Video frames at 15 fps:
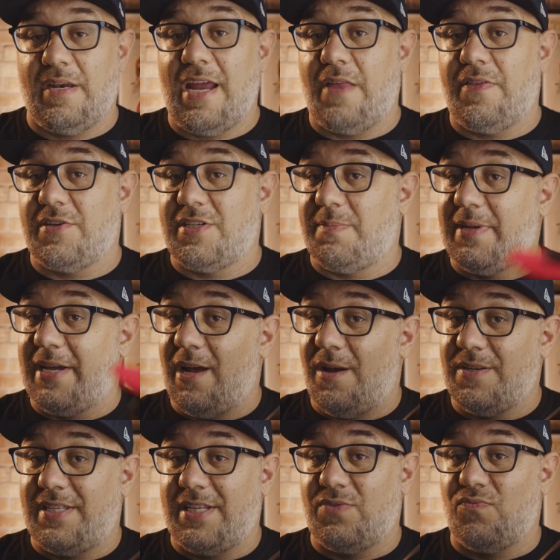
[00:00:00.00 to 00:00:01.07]
Now, there's something
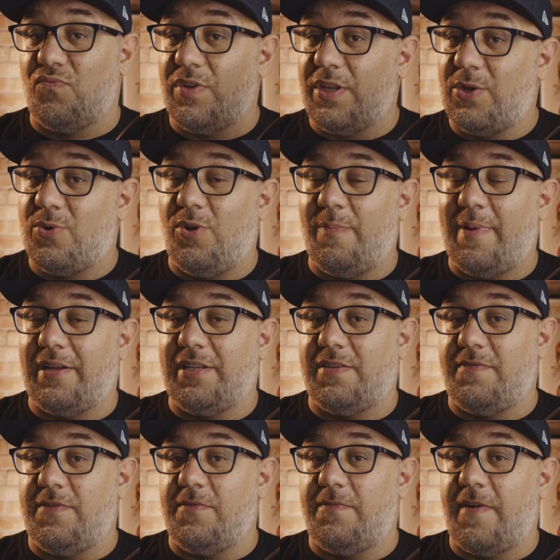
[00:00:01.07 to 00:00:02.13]
else that's really cool about this
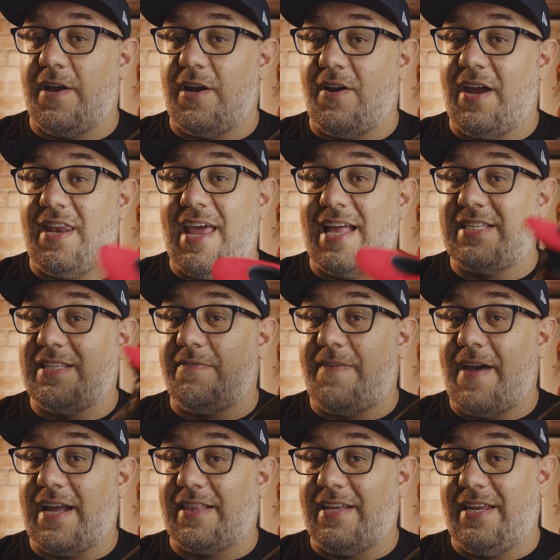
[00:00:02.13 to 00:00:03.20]
viewfinder, and that's the
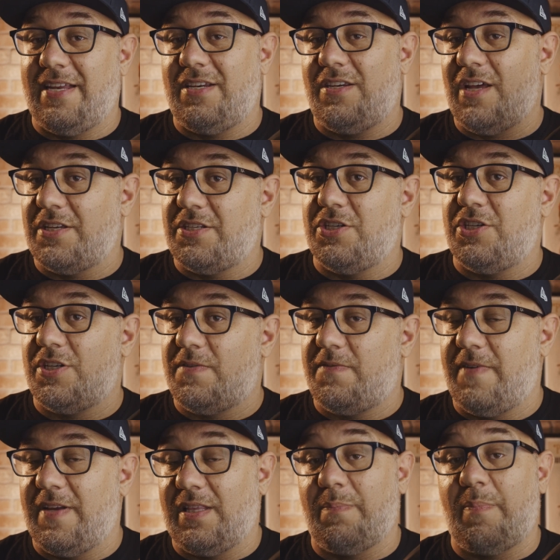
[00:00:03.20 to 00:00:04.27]
fact that it doesn't just
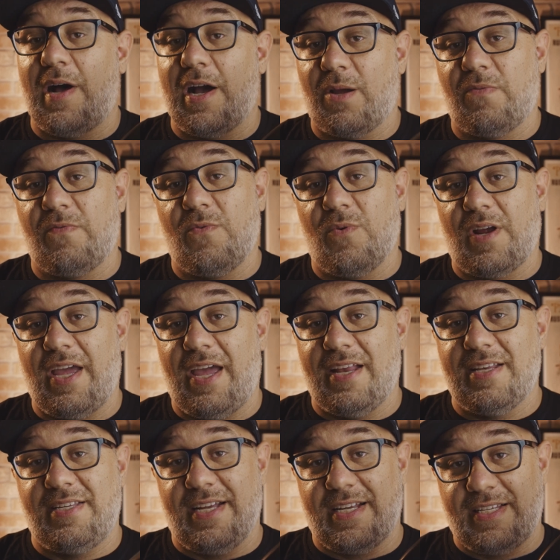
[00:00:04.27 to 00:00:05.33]
fit the Pocket 4K
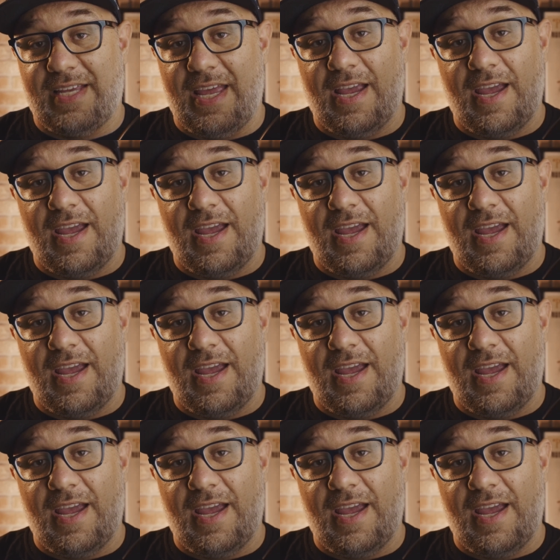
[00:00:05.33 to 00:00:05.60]
and 6K